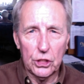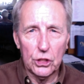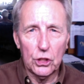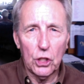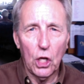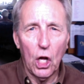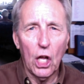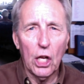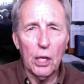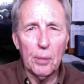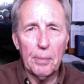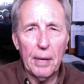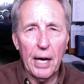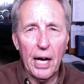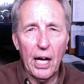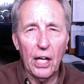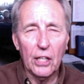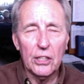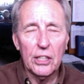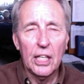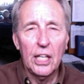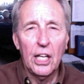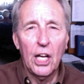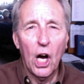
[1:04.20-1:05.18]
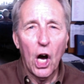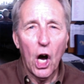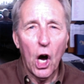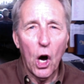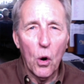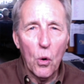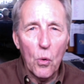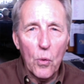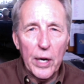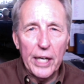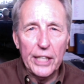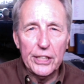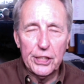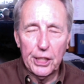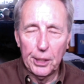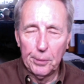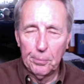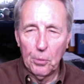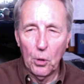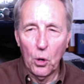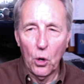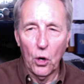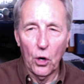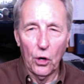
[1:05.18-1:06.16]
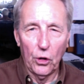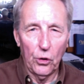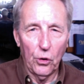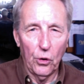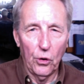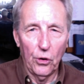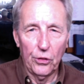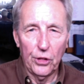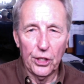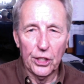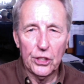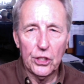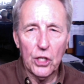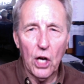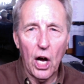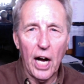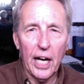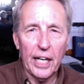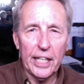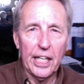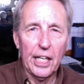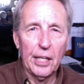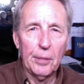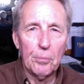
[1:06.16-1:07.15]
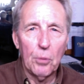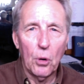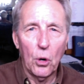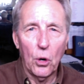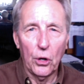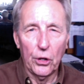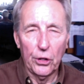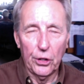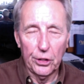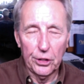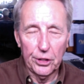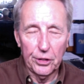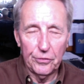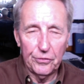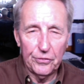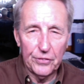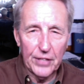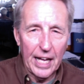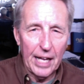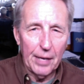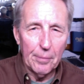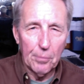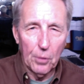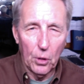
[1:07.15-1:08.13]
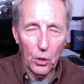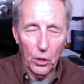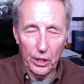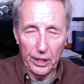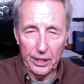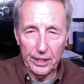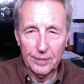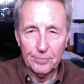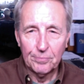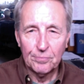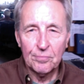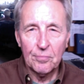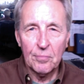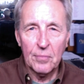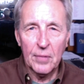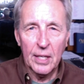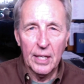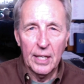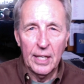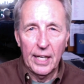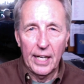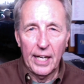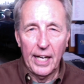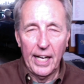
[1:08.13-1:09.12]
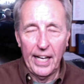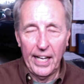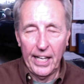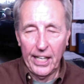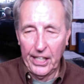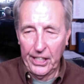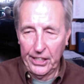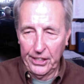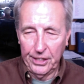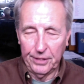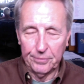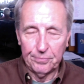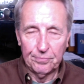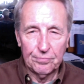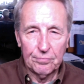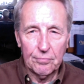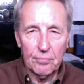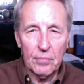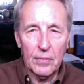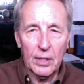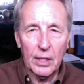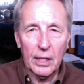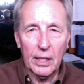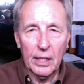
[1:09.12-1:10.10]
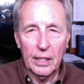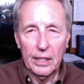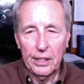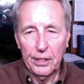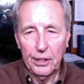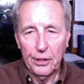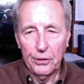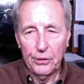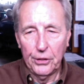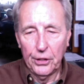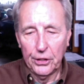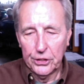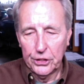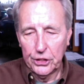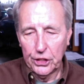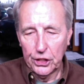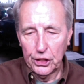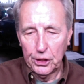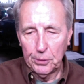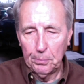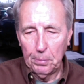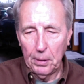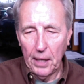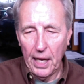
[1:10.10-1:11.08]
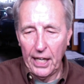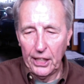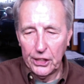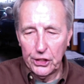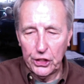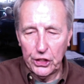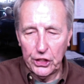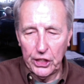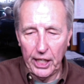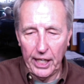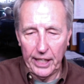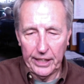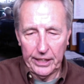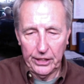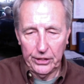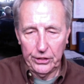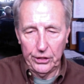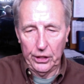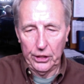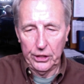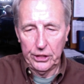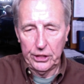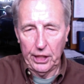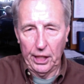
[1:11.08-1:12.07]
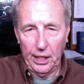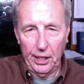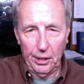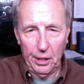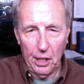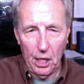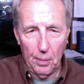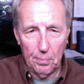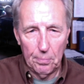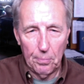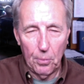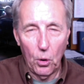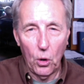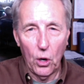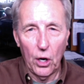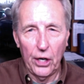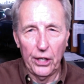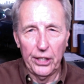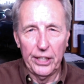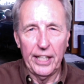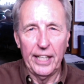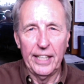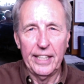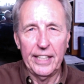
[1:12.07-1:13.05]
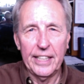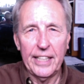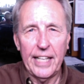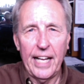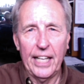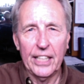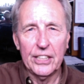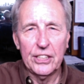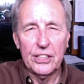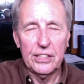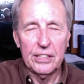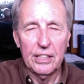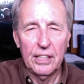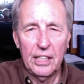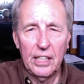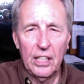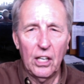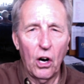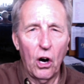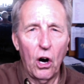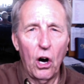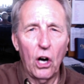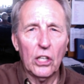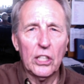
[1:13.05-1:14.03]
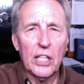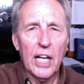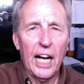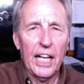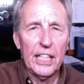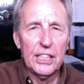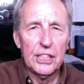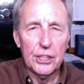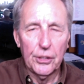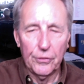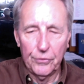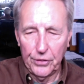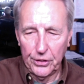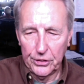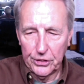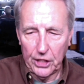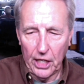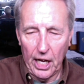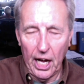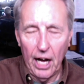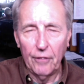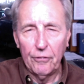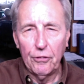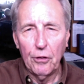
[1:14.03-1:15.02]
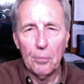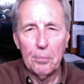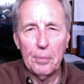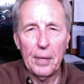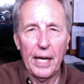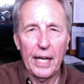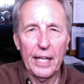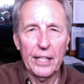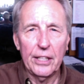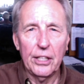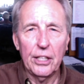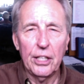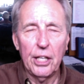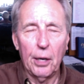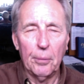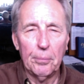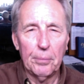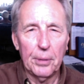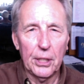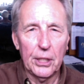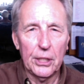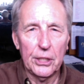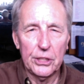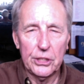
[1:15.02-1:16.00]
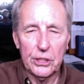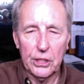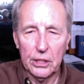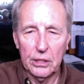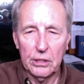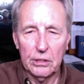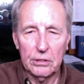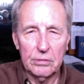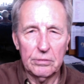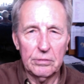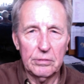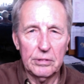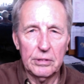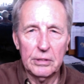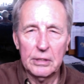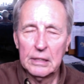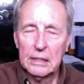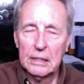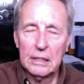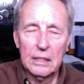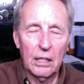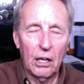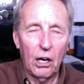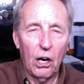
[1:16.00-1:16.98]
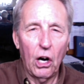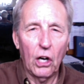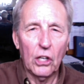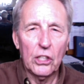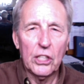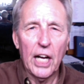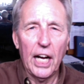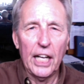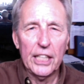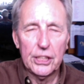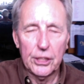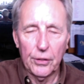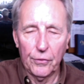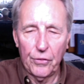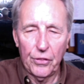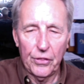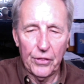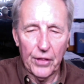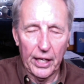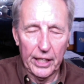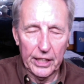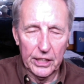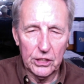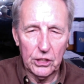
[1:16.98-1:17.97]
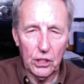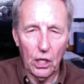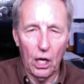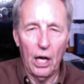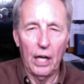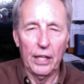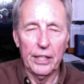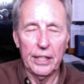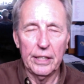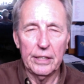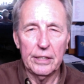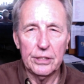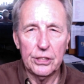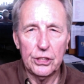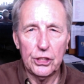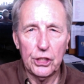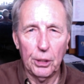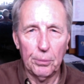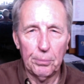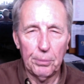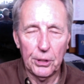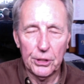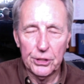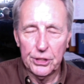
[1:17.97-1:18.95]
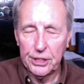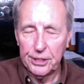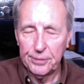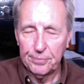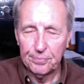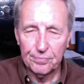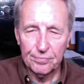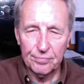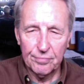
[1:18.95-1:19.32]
is all about a Ouija board or the talking board or the flat board. And there's this planchette and there's a, a board and it has all kinds of, there's alphabet, numbers, and all kinds of things on it, symbols.